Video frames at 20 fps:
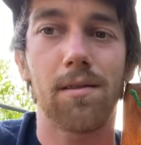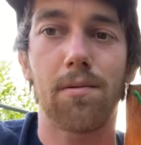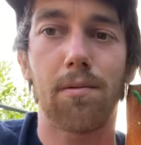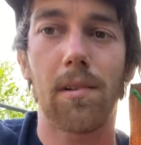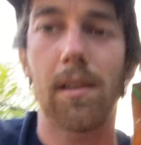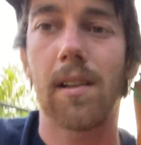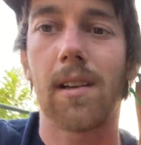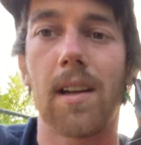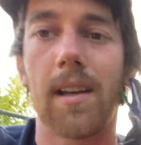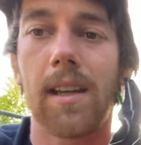
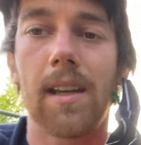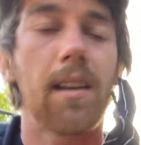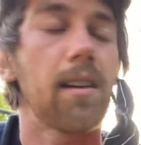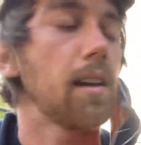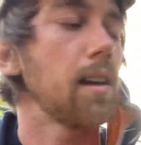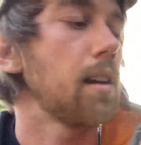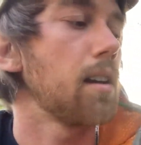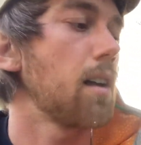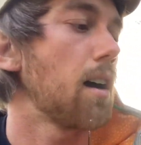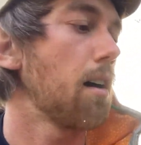really not
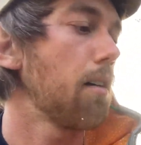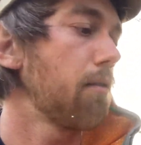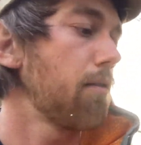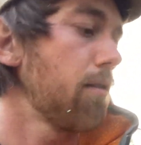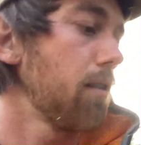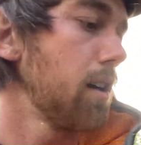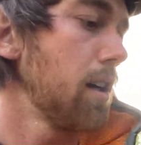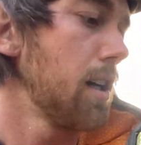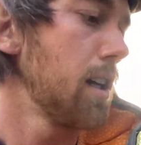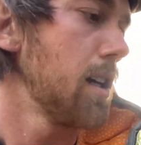getting
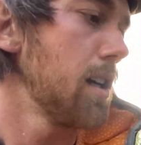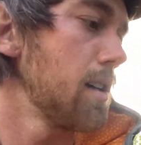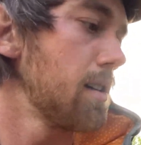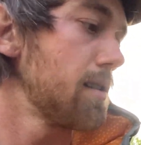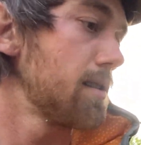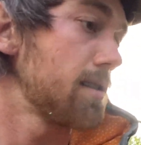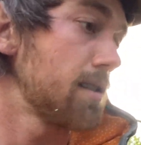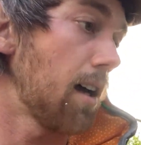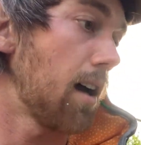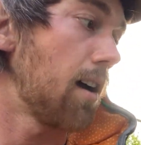enough
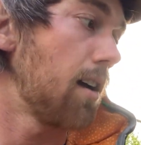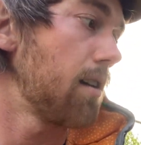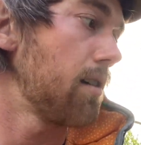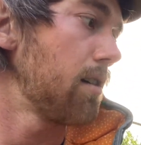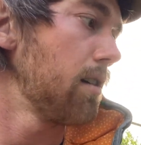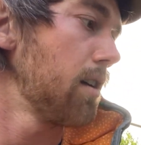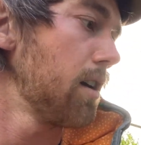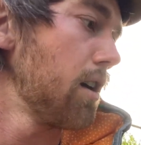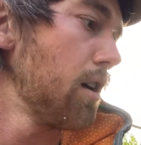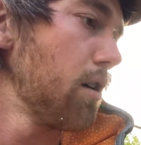
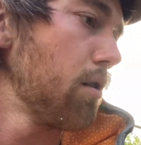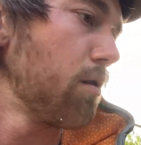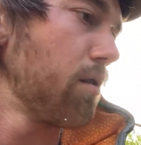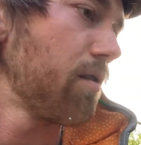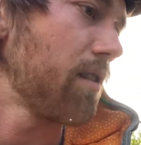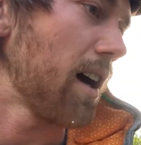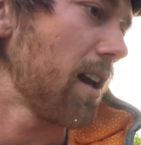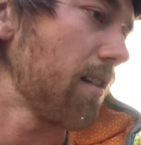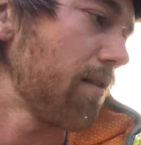sun. We've got a